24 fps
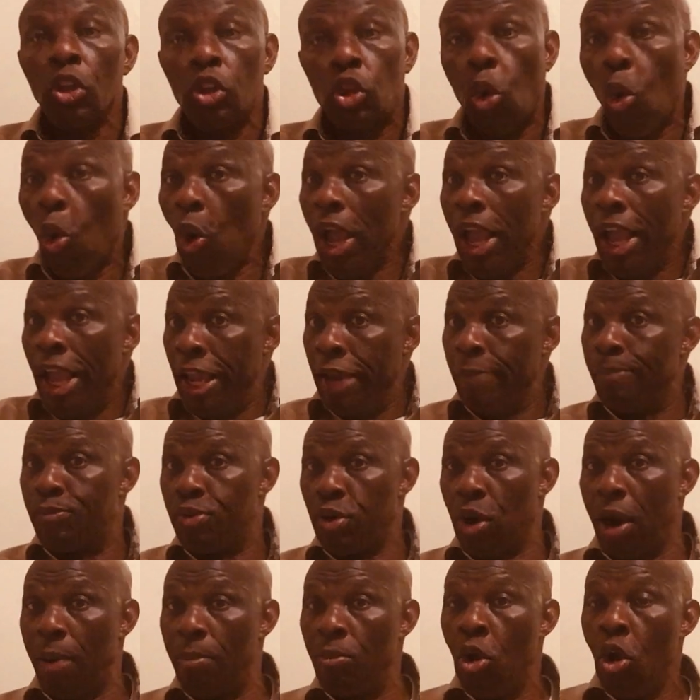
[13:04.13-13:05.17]
to
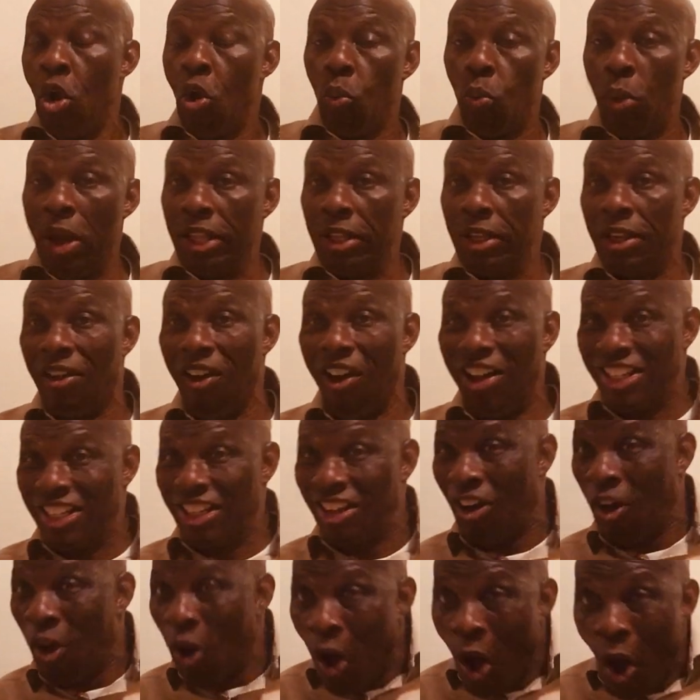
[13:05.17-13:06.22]
Abram when God
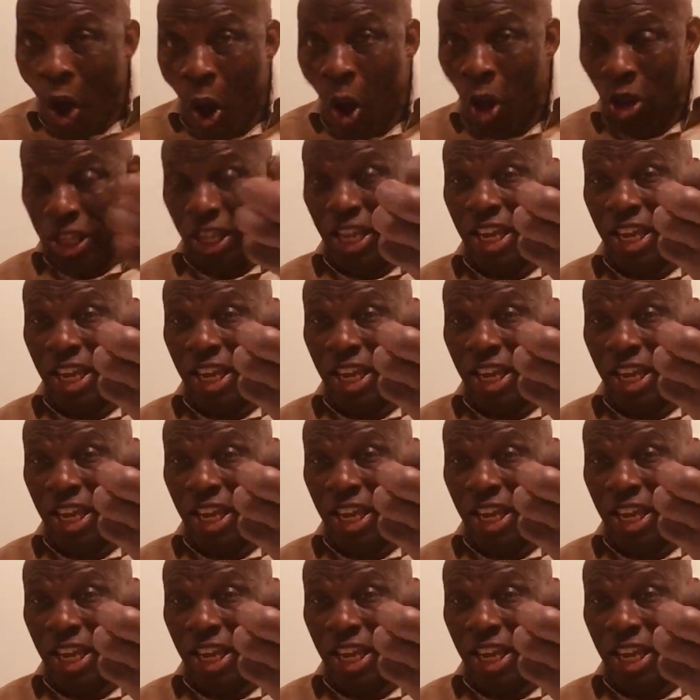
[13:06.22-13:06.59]
called